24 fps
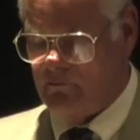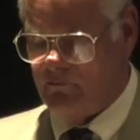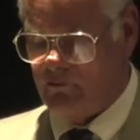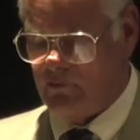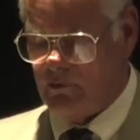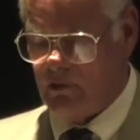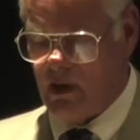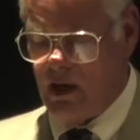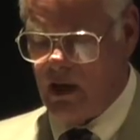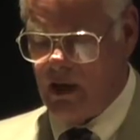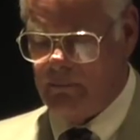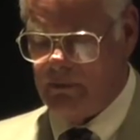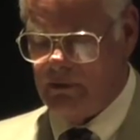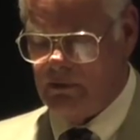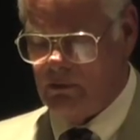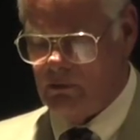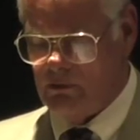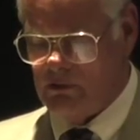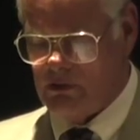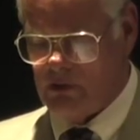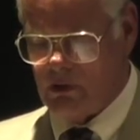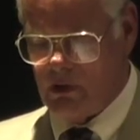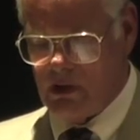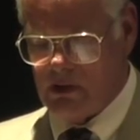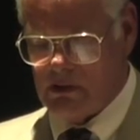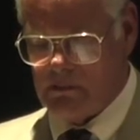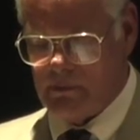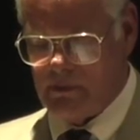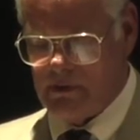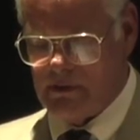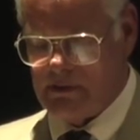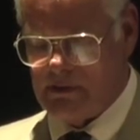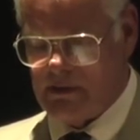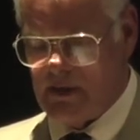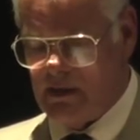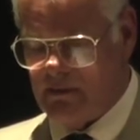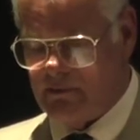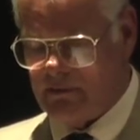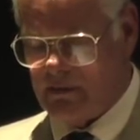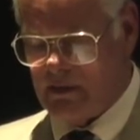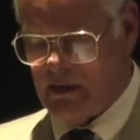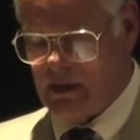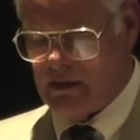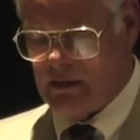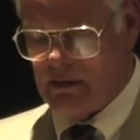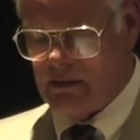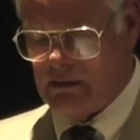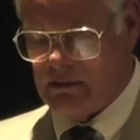for Lyme at no charge by the state of
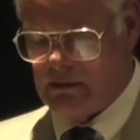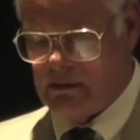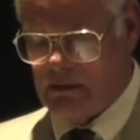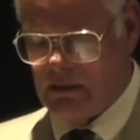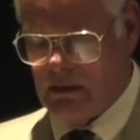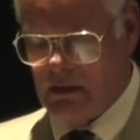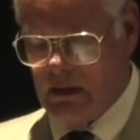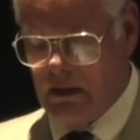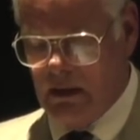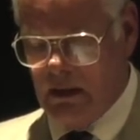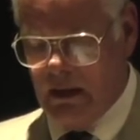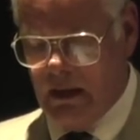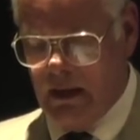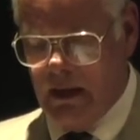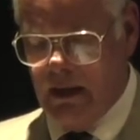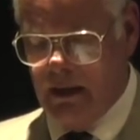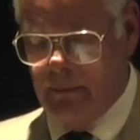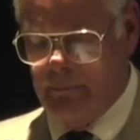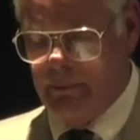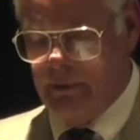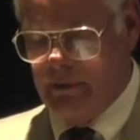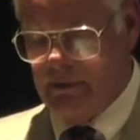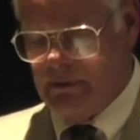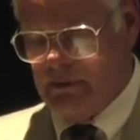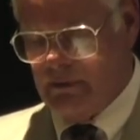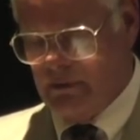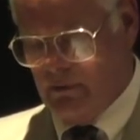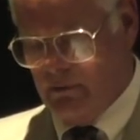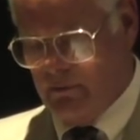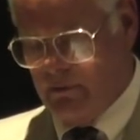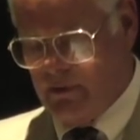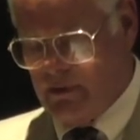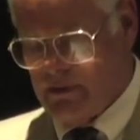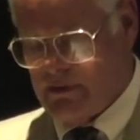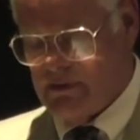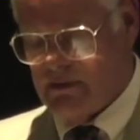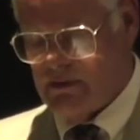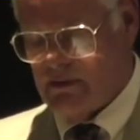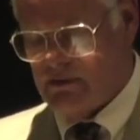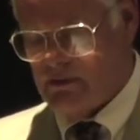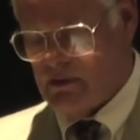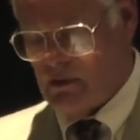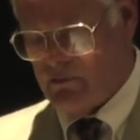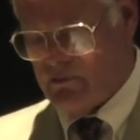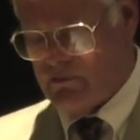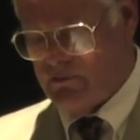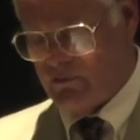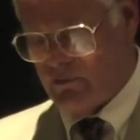Connecticut, but this is a
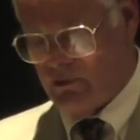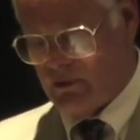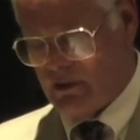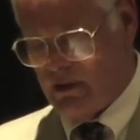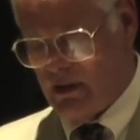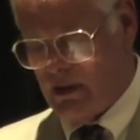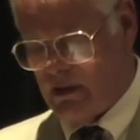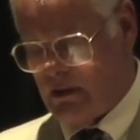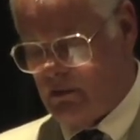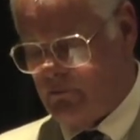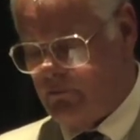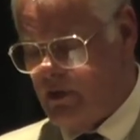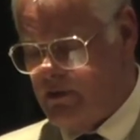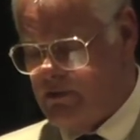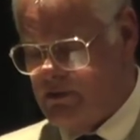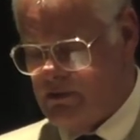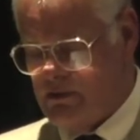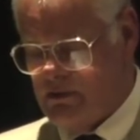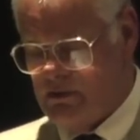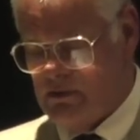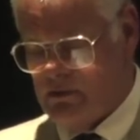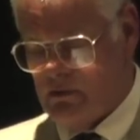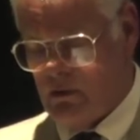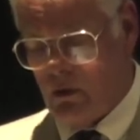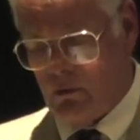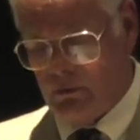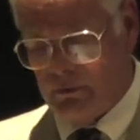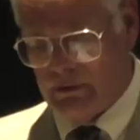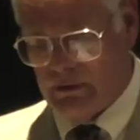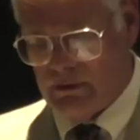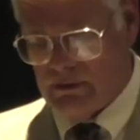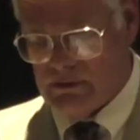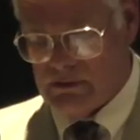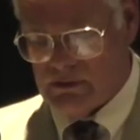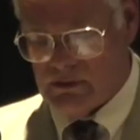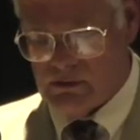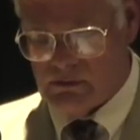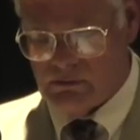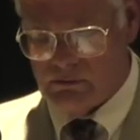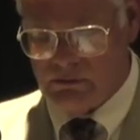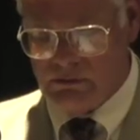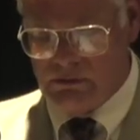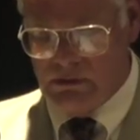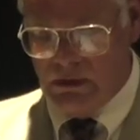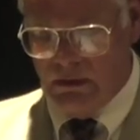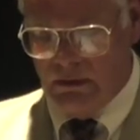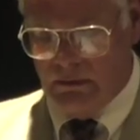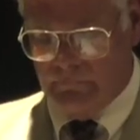service for Connecticut residents only,
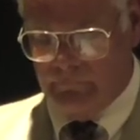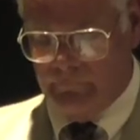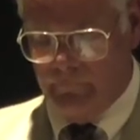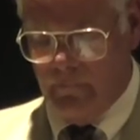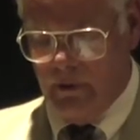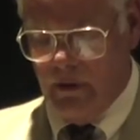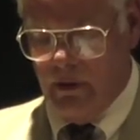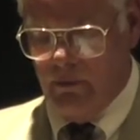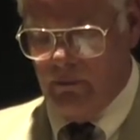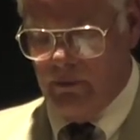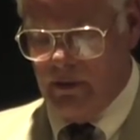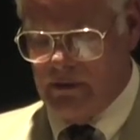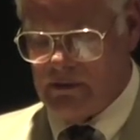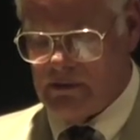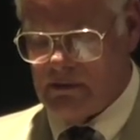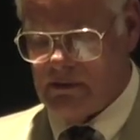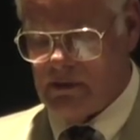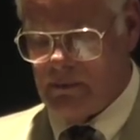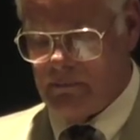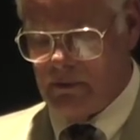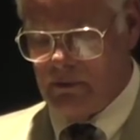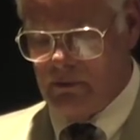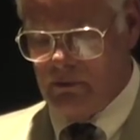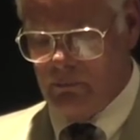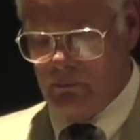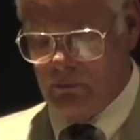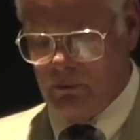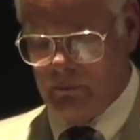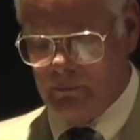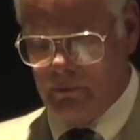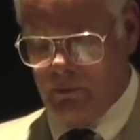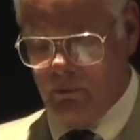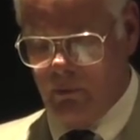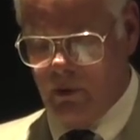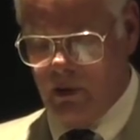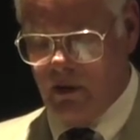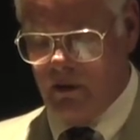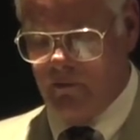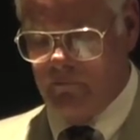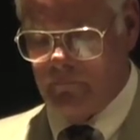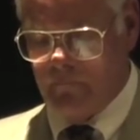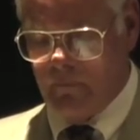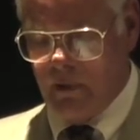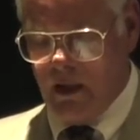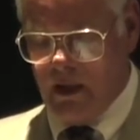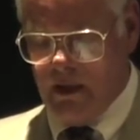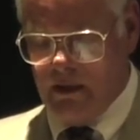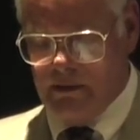so that's something you want to be aware
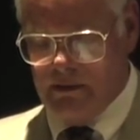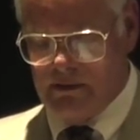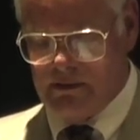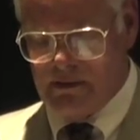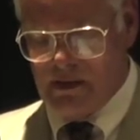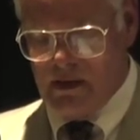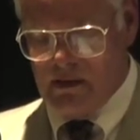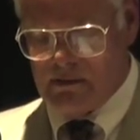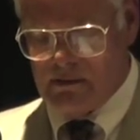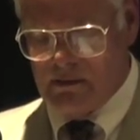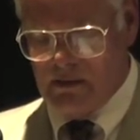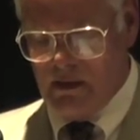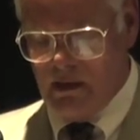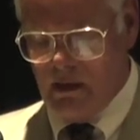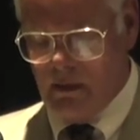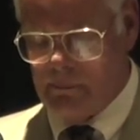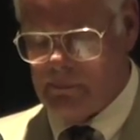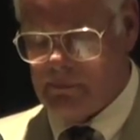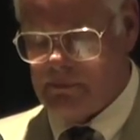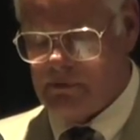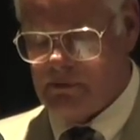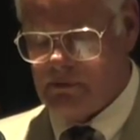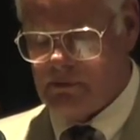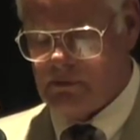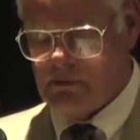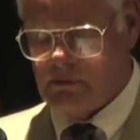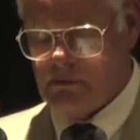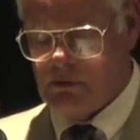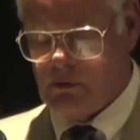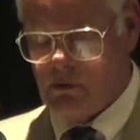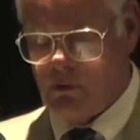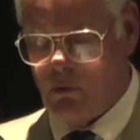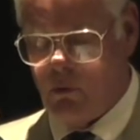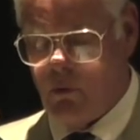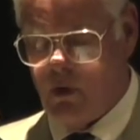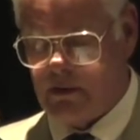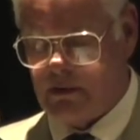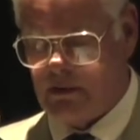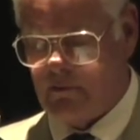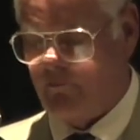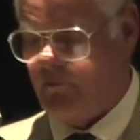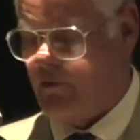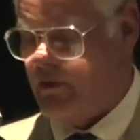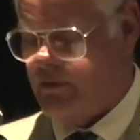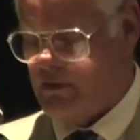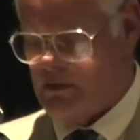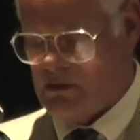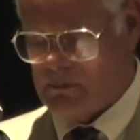of. This testing helps
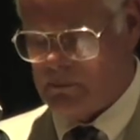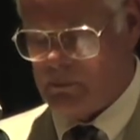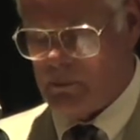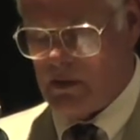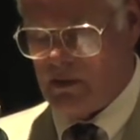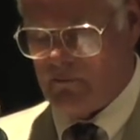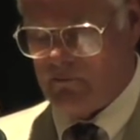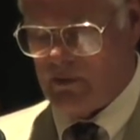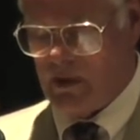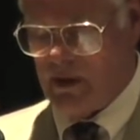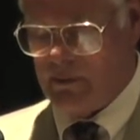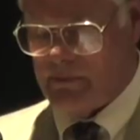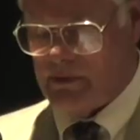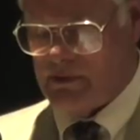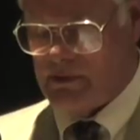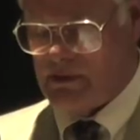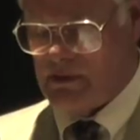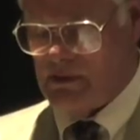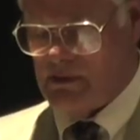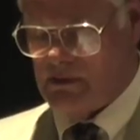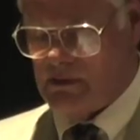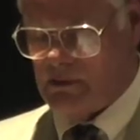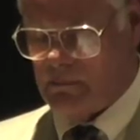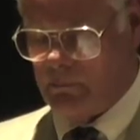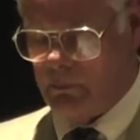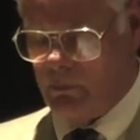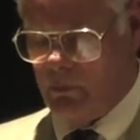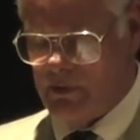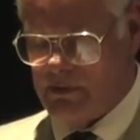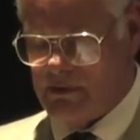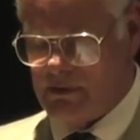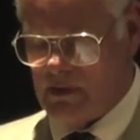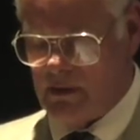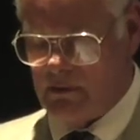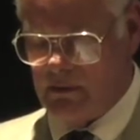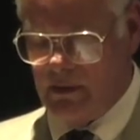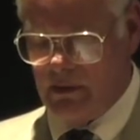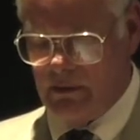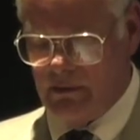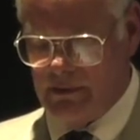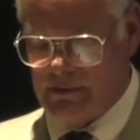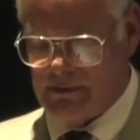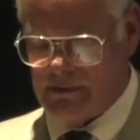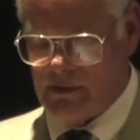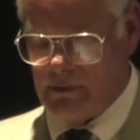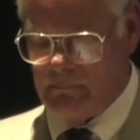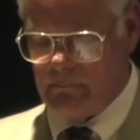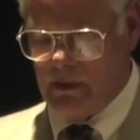quantify the spread of Lyme disease and points out
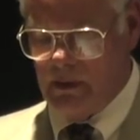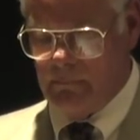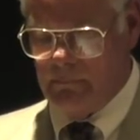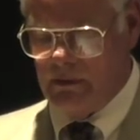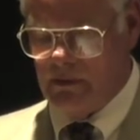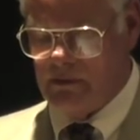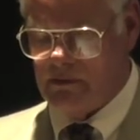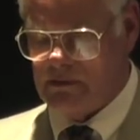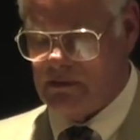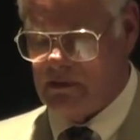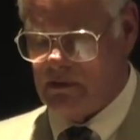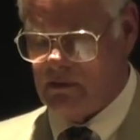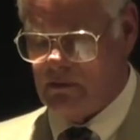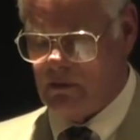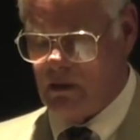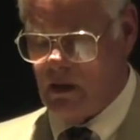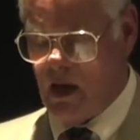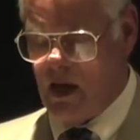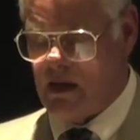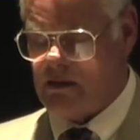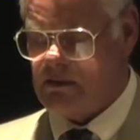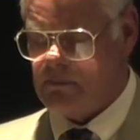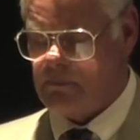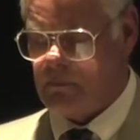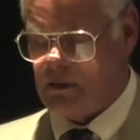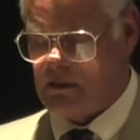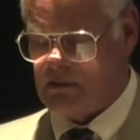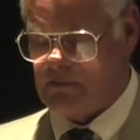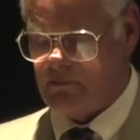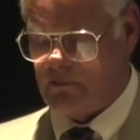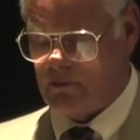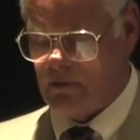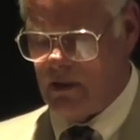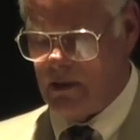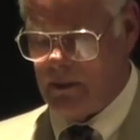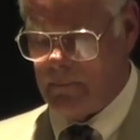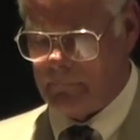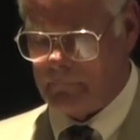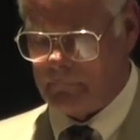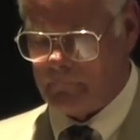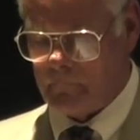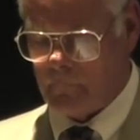areas that may be considered hotspots for Lyme.